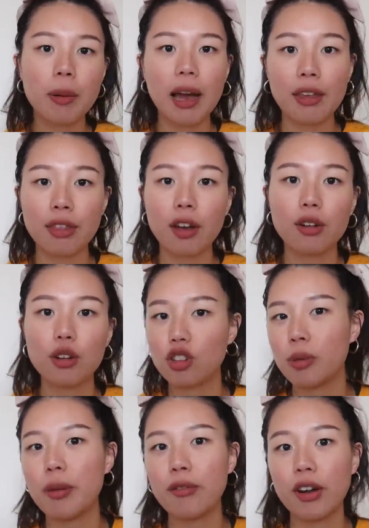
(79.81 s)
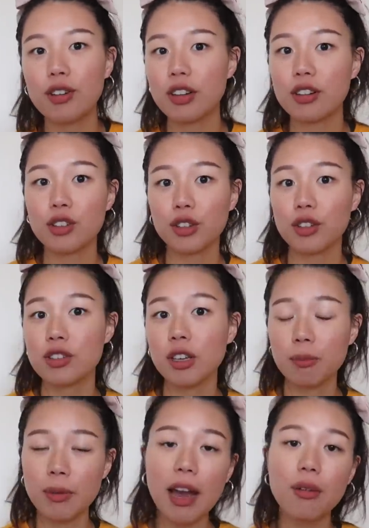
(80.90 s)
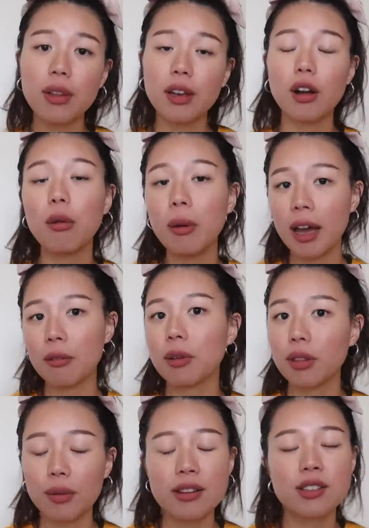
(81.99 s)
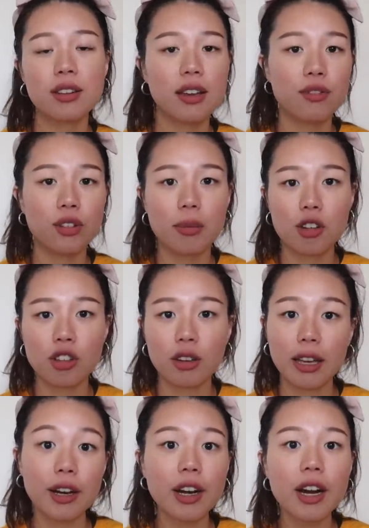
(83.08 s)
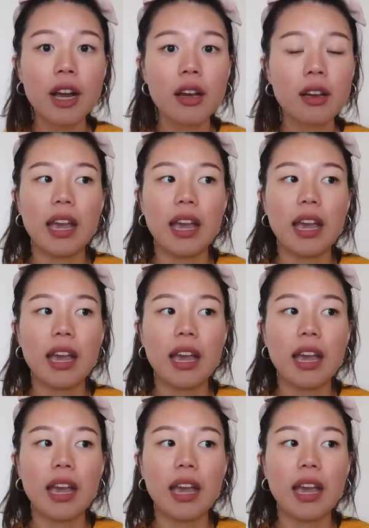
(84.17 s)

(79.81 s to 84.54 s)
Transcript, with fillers: but I thought it would just be fun to insert this clip now and then go ahead with the rest of the information later.